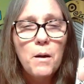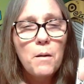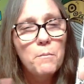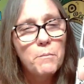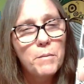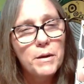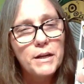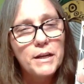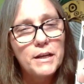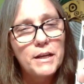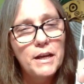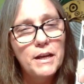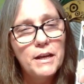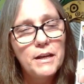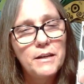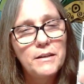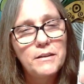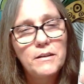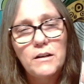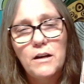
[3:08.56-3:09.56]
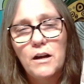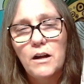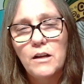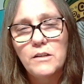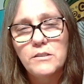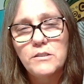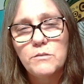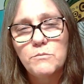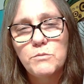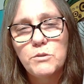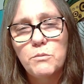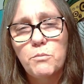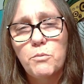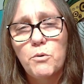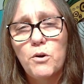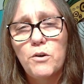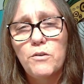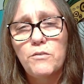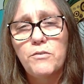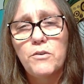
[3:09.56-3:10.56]
but again, awesome
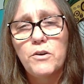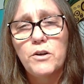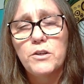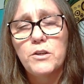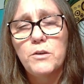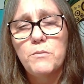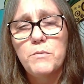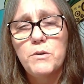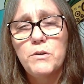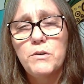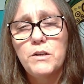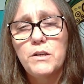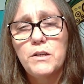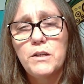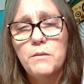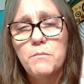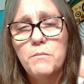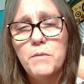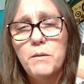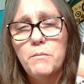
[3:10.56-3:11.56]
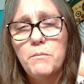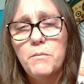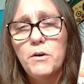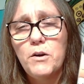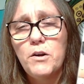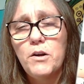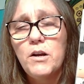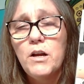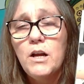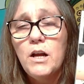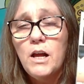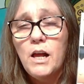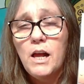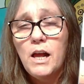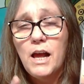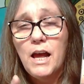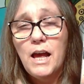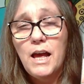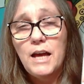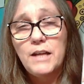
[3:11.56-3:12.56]
support for a community member.
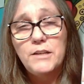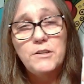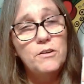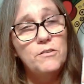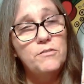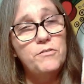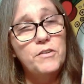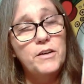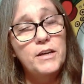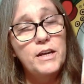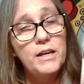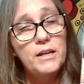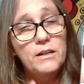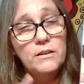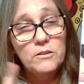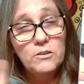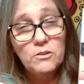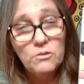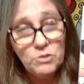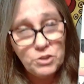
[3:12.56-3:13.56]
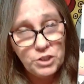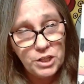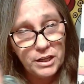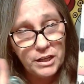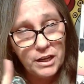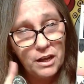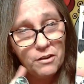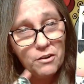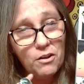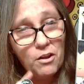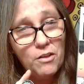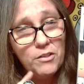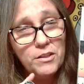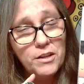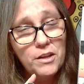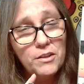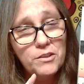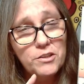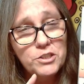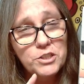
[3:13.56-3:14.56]
And don't forget, go check out all
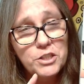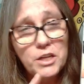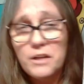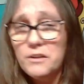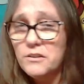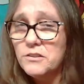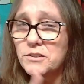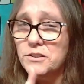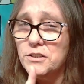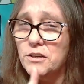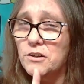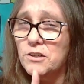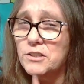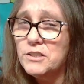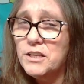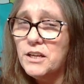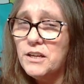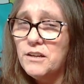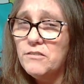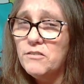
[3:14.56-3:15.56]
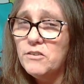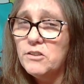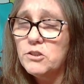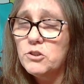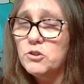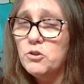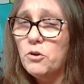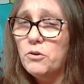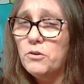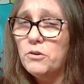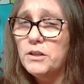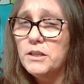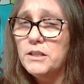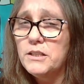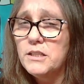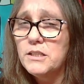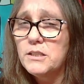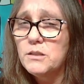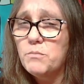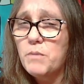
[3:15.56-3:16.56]
the other channels. There are 10 of us total
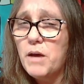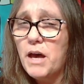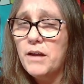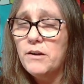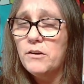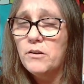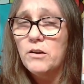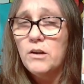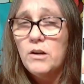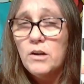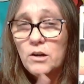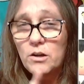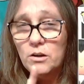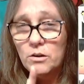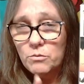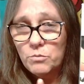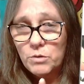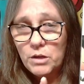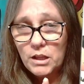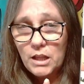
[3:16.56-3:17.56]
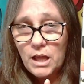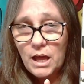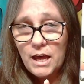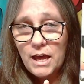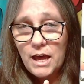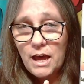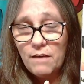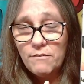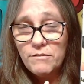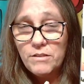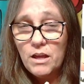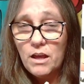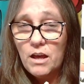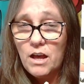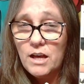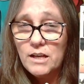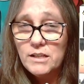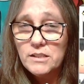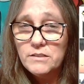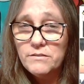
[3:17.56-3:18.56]
in this battle. Will I have the
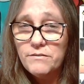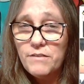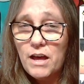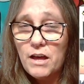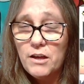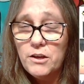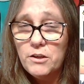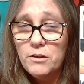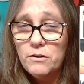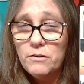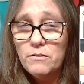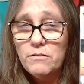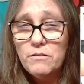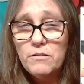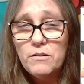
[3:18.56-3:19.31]
highest value?